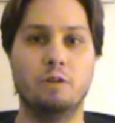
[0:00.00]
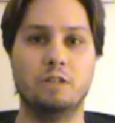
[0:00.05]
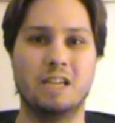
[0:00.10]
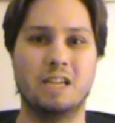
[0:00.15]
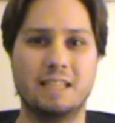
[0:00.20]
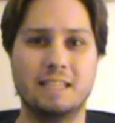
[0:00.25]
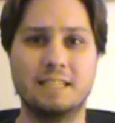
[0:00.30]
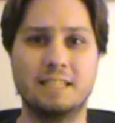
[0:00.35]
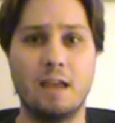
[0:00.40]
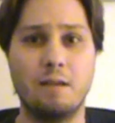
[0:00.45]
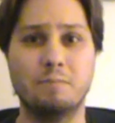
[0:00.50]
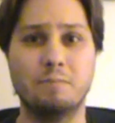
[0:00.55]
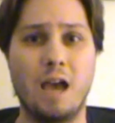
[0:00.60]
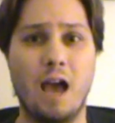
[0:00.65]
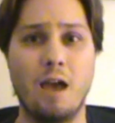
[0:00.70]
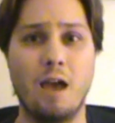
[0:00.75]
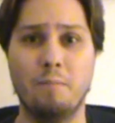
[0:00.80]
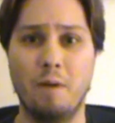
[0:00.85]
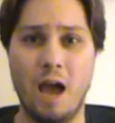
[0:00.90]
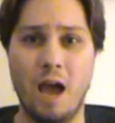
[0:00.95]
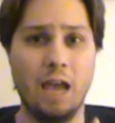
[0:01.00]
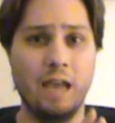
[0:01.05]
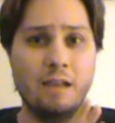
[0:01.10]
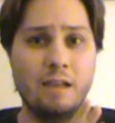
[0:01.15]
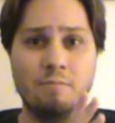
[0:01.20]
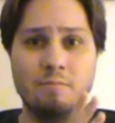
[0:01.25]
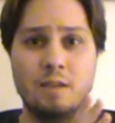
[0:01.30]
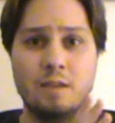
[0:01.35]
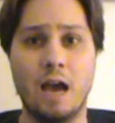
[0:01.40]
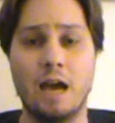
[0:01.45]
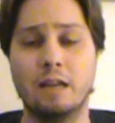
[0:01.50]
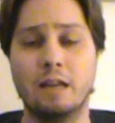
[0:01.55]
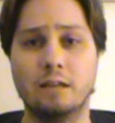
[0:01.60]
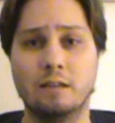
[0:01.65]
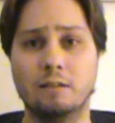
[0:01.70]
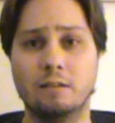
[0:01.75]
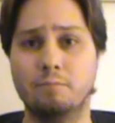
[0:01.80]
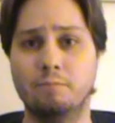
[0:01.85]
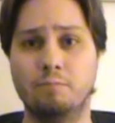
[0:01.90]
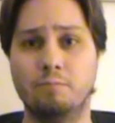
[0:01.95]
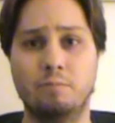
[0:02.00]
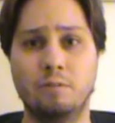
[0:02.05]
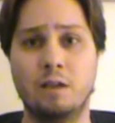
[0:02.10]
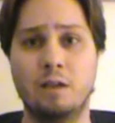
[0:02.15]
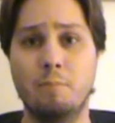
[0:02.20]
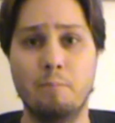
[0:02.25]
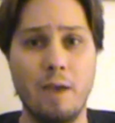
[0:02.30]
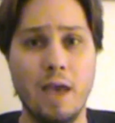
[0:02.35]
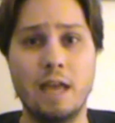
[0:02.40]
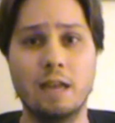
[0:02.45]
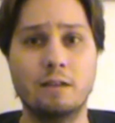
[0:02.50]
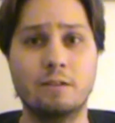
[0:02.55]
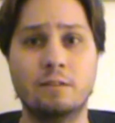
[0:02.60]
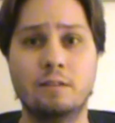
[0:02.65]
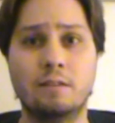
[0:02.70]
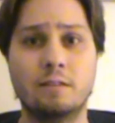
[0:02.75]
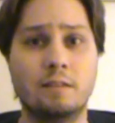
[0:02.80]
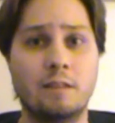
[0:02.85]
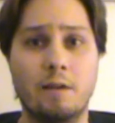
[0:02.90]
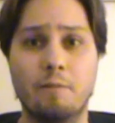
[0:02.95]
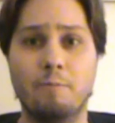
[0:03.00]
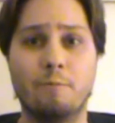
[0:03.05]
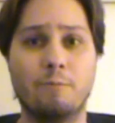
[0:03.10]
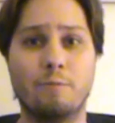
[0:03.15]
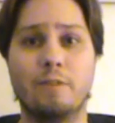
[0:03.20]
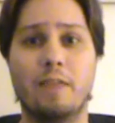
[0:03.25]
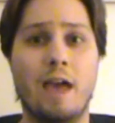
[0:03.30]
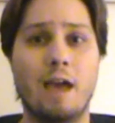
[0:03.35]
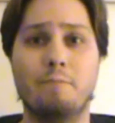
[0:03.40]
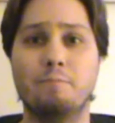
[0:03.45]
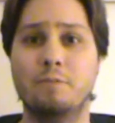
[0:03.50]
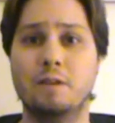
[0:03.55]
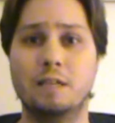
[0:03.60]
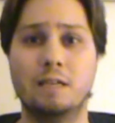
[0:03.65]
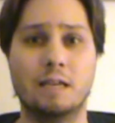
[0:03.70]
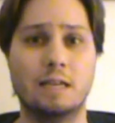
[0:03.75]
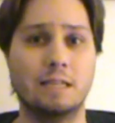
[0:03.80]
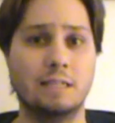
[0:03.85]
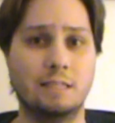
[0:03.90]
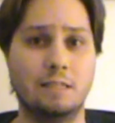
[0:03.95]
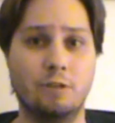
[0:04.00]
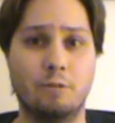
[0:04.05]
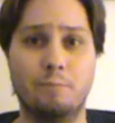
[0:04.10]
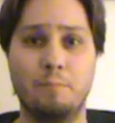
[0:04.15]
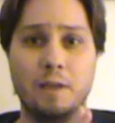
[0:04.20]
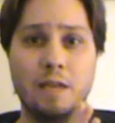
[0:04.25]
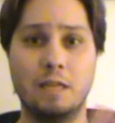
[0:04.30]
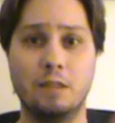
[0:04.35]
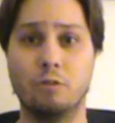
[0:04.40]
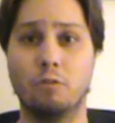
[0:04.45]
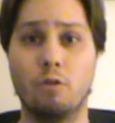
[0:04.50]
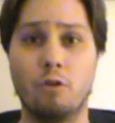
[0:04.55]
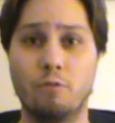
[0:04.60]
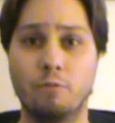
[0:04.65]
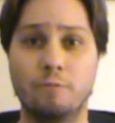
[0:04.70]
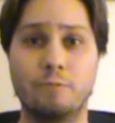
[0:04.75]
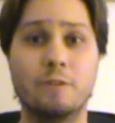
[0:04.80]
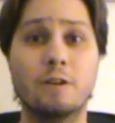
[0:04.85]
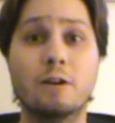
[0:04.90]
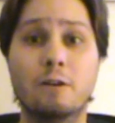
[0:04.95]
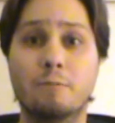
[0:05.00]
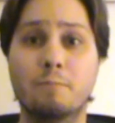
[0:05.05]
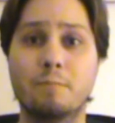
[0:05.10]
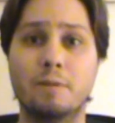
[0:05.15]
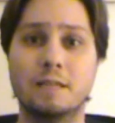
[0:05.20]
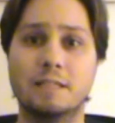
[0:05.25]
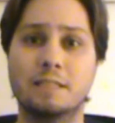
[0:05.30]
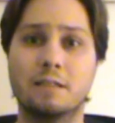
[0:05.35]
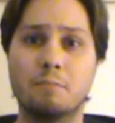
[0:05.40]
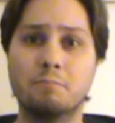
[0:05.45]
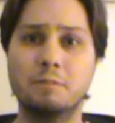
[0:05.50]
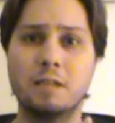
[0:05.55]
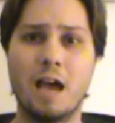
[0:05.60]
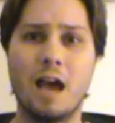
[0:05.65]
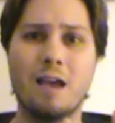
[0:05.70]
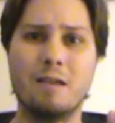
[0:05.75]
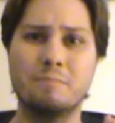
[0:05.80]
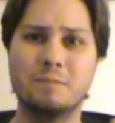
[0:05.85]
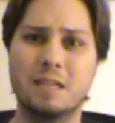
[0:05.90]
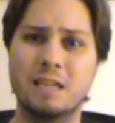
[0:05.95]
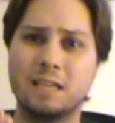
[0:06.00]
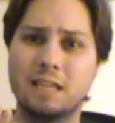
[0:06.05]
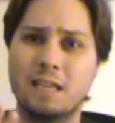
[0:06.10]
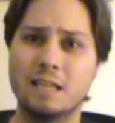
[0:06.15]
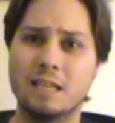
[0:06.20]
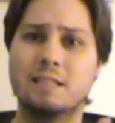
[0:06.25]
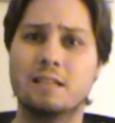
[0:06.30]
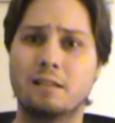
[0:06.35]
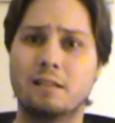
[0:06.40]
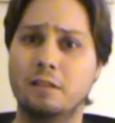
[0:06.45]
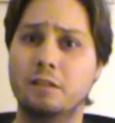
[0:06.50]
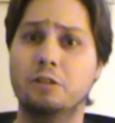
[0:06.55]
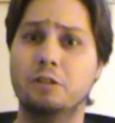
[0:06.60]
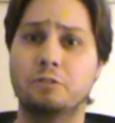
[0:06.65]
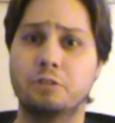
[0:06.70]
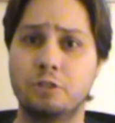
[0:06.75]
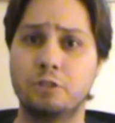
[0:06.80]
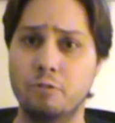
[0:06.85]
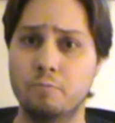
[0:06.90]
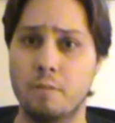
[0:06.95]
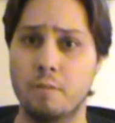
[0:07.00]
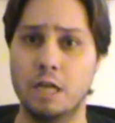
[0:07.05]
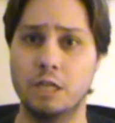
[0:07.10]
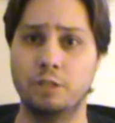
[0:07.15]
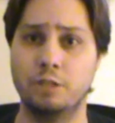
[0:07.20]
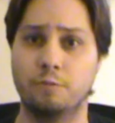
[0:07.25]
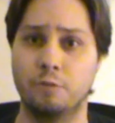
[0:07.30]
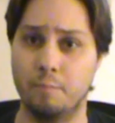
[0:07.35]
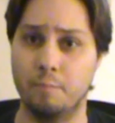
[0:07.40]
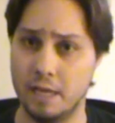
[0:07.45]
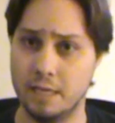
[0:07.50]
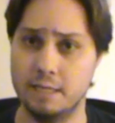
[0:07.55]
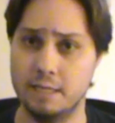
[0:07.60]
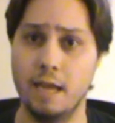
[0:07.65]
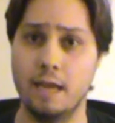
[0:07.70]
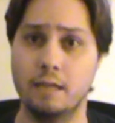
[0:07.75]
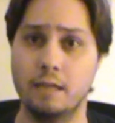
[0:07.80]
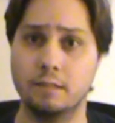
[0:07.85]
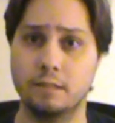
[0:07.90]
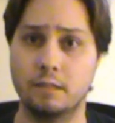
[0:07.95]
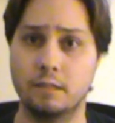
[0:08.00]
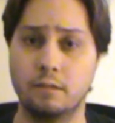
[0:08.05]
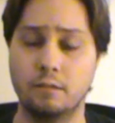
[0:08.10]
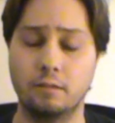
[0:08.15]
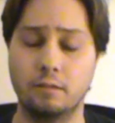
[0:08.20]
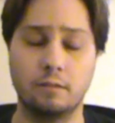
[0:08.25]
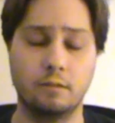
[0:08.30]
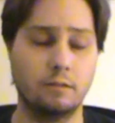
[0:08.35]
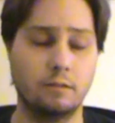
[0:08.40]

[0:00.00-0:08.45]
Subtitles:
Which at the same time, I gotta commend them for that because they're being their own film, but sometimes it gets a little too much for my taste.